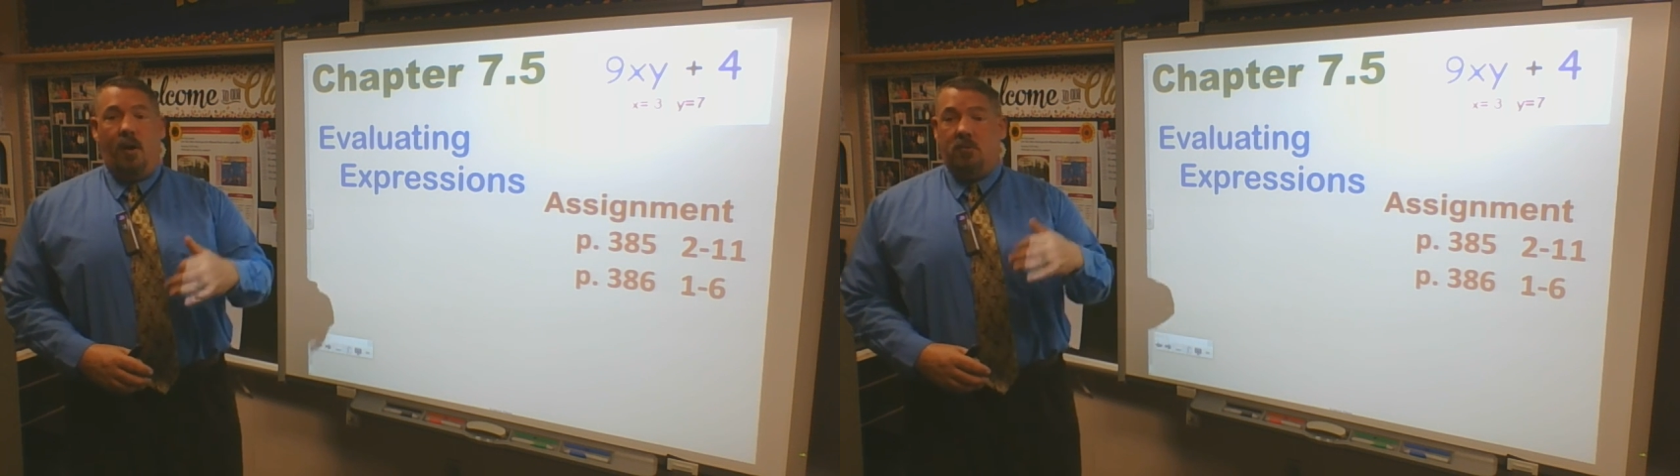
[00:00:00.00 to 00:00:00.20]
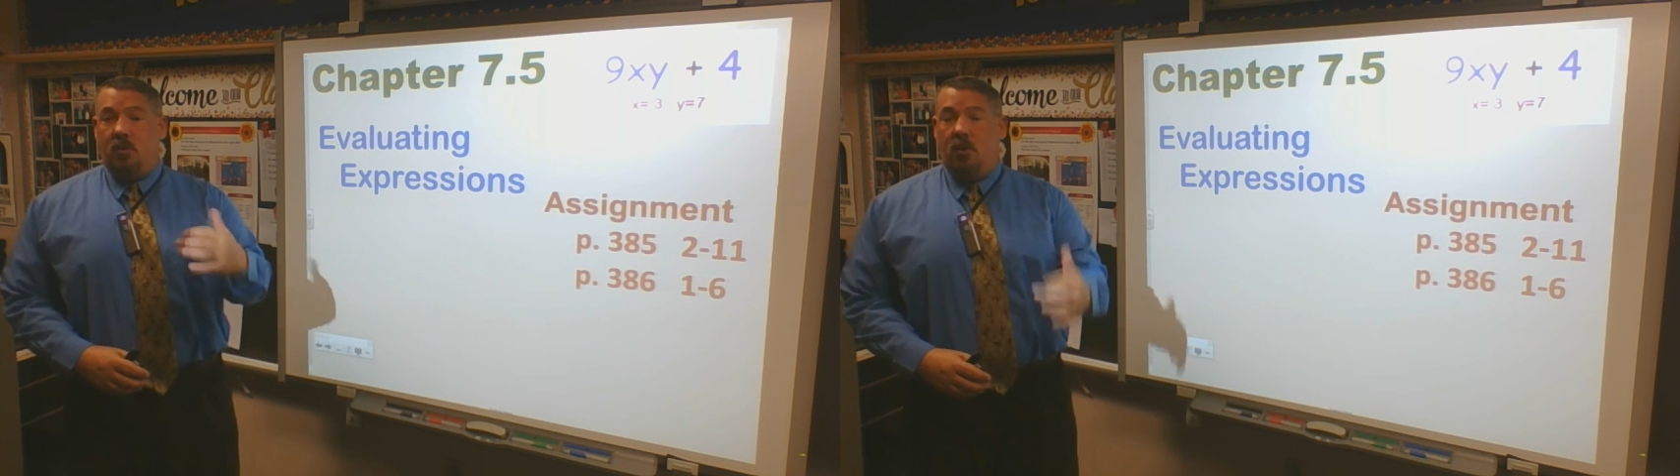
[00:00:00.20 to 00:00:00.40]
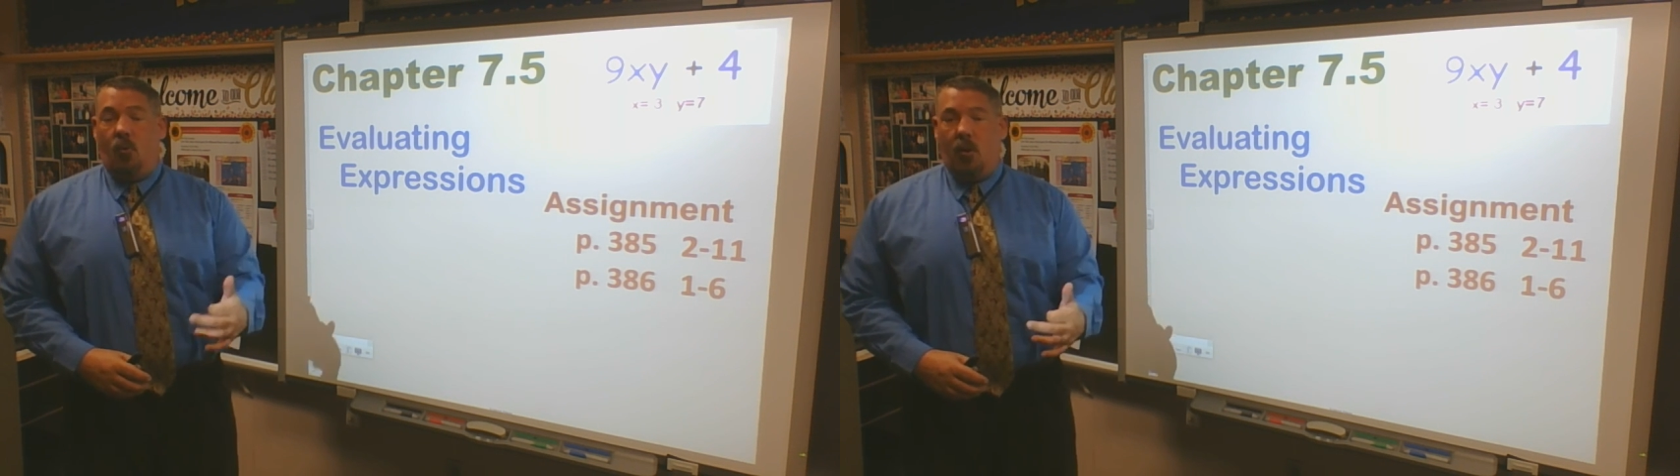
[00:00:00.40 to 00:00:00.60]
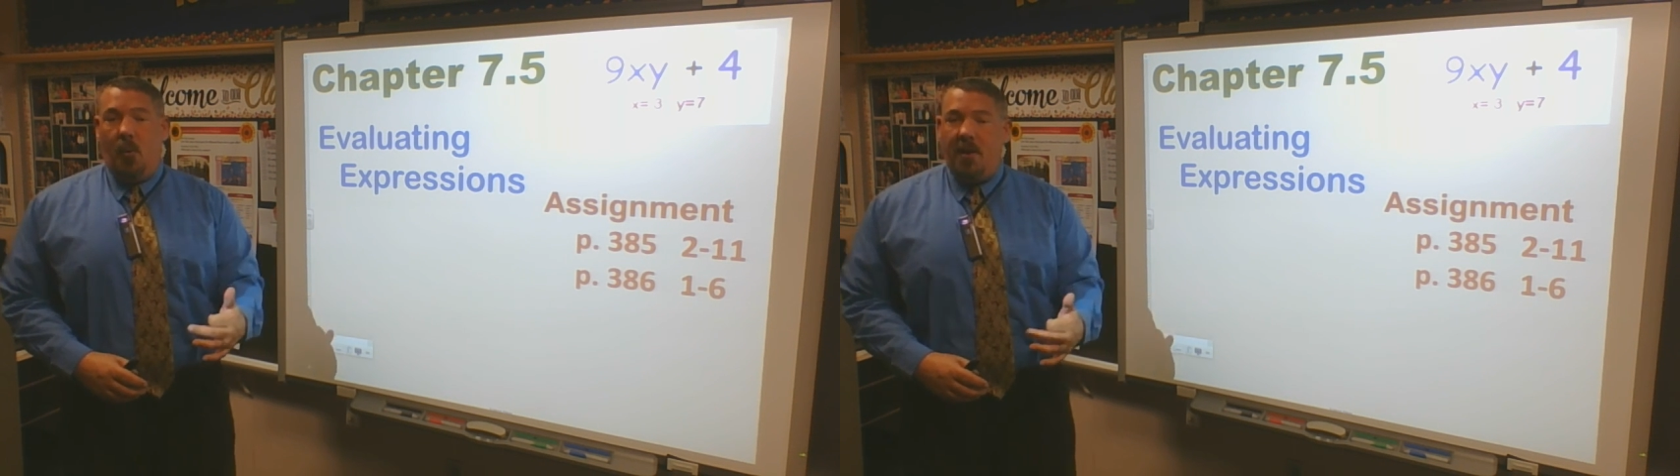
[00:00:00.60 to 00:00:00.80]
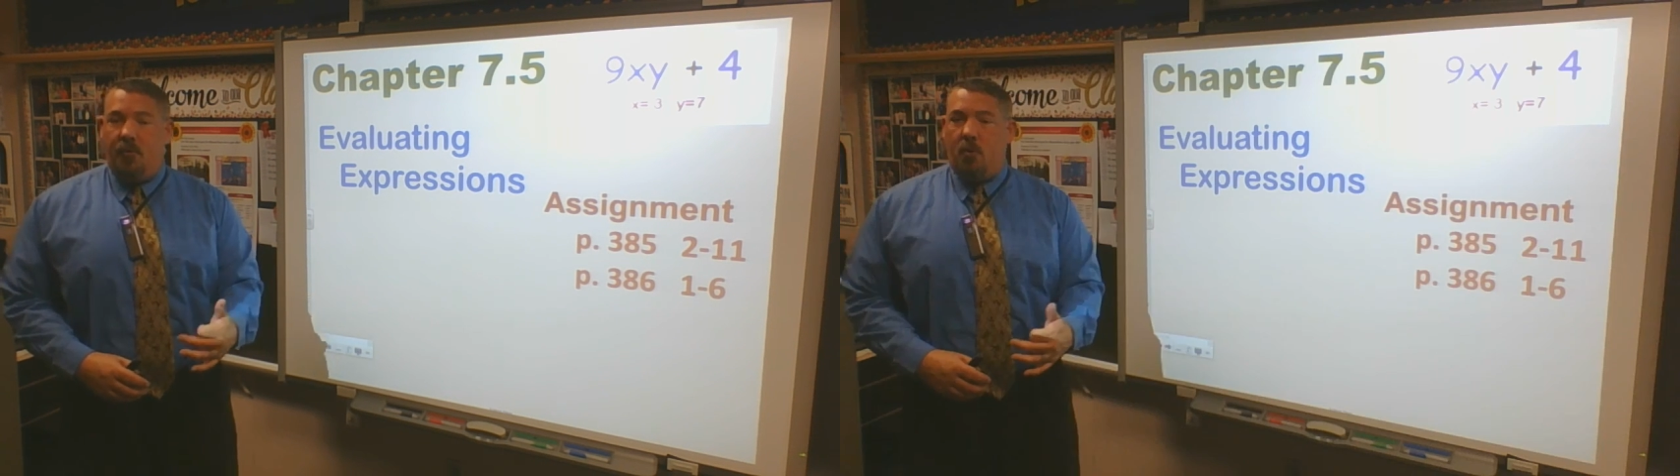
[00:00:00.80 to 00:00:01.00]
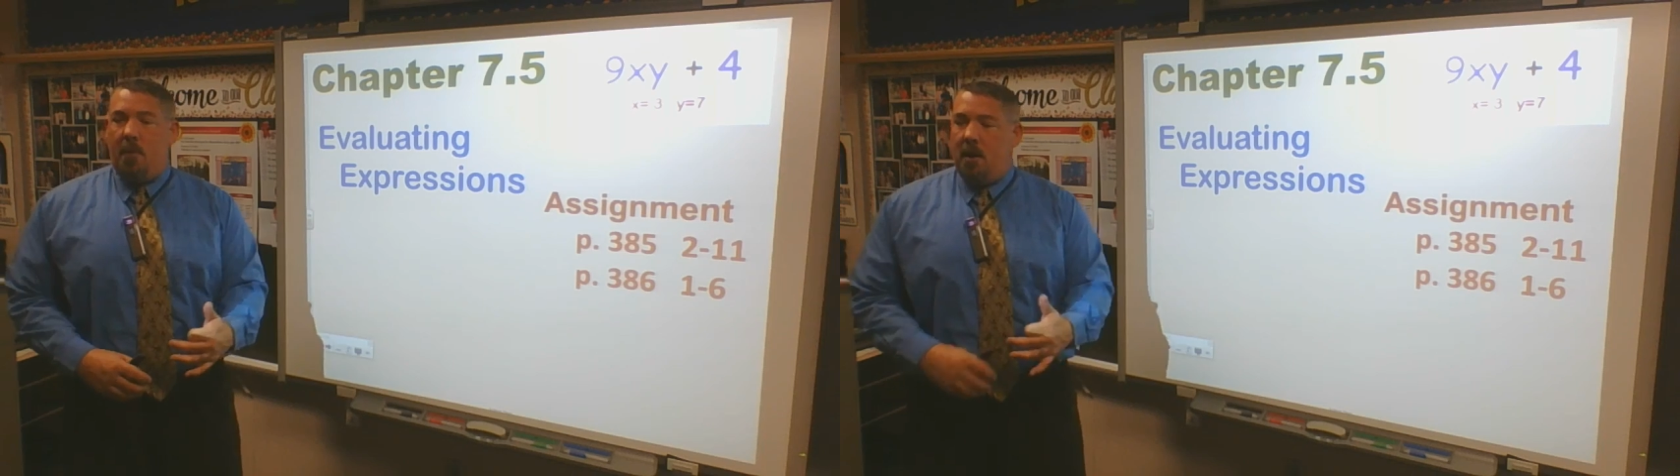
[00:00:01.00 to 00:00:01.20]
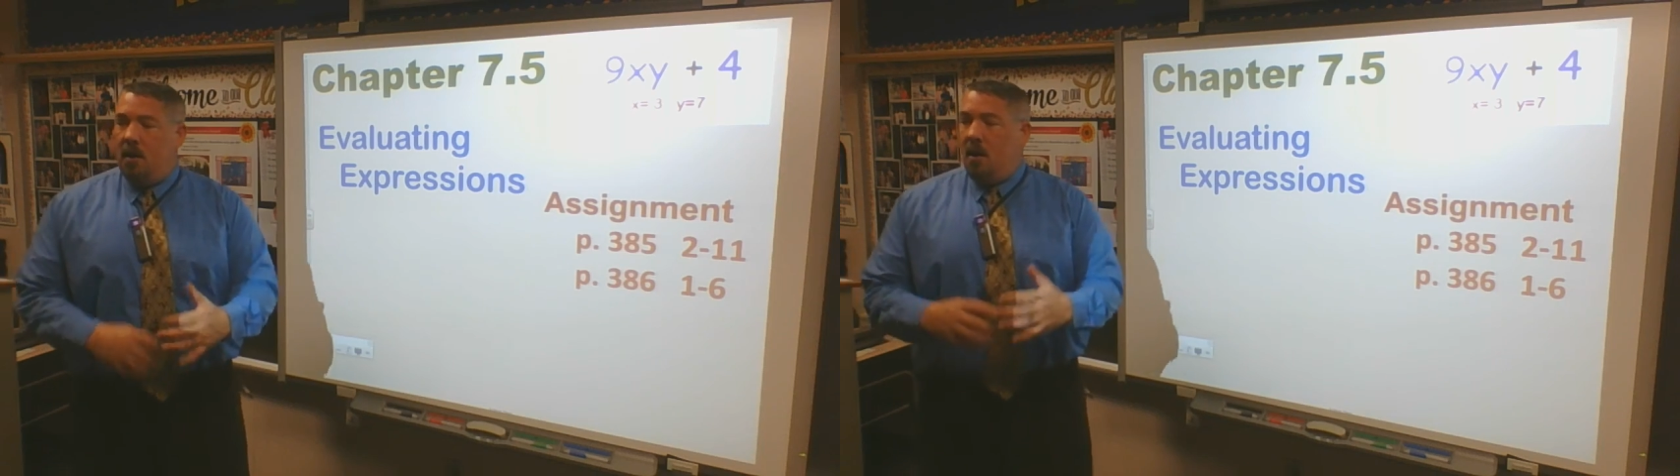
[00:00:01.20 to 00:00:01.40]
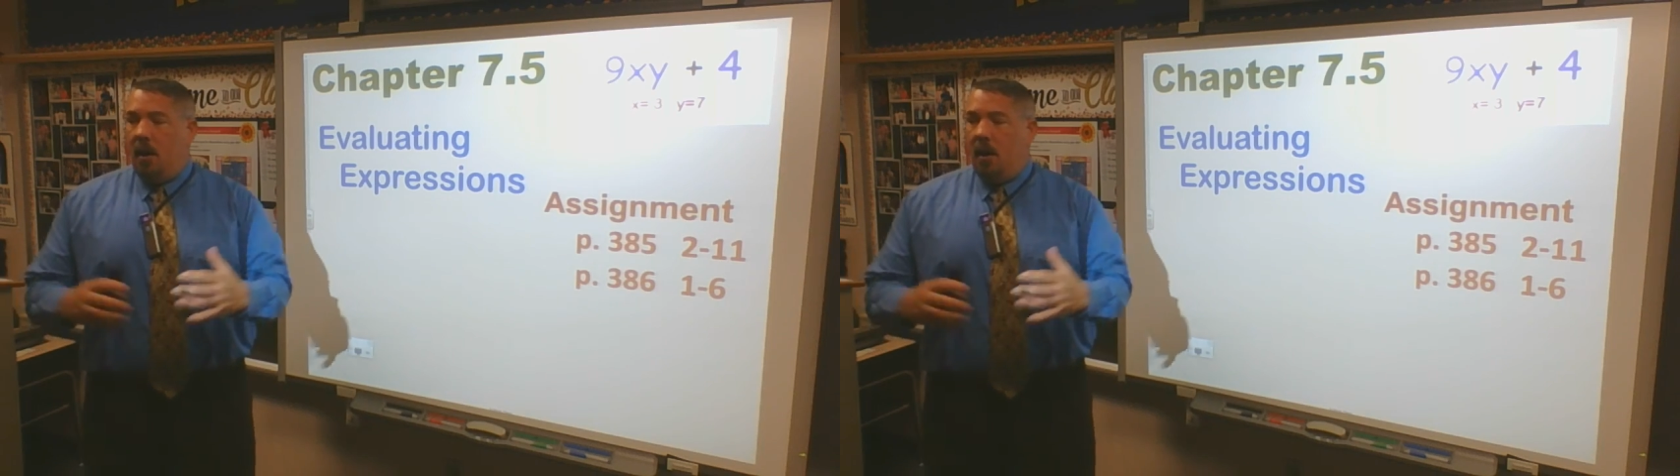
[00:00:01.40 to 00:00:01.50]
else and you don't want to wait for me,